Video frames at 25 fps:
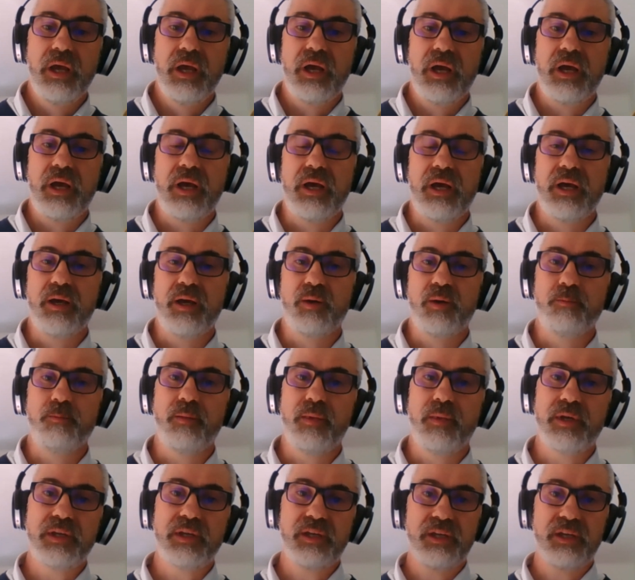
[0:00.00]

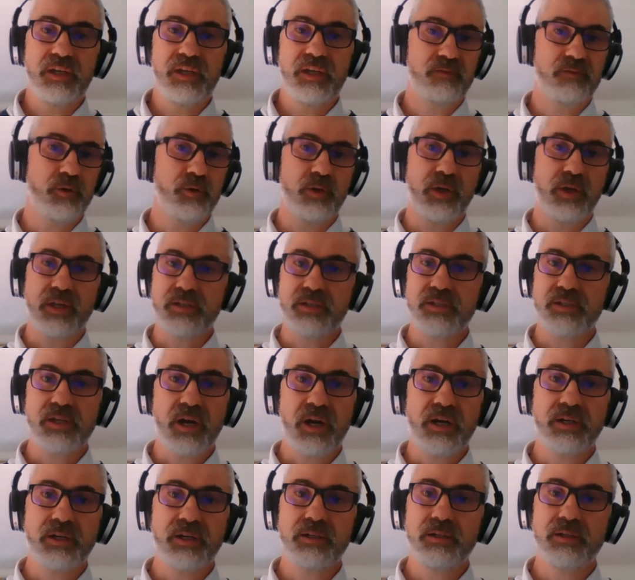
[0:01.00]
If you get
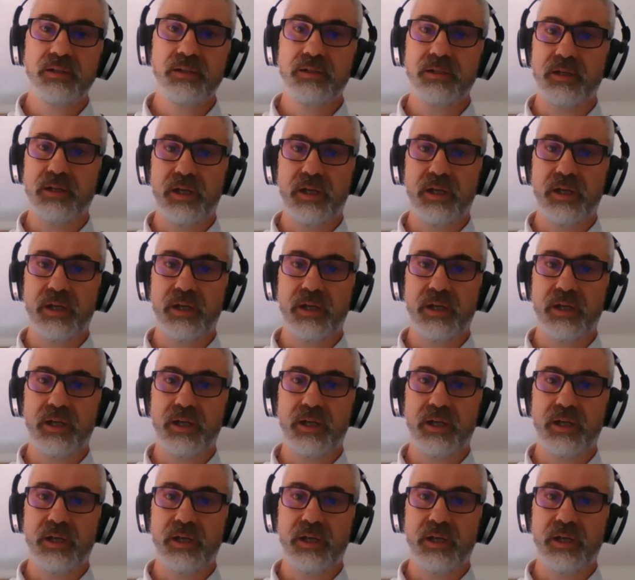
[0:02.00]
started,